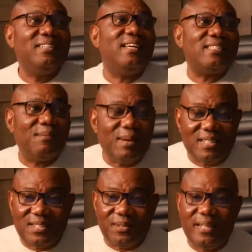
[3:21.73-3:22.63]
there's a
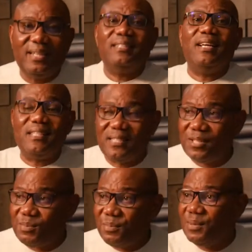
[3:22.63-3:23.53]
margery, there's
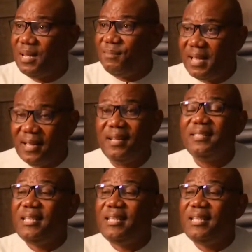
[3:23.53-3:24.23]
these people, they're beggar.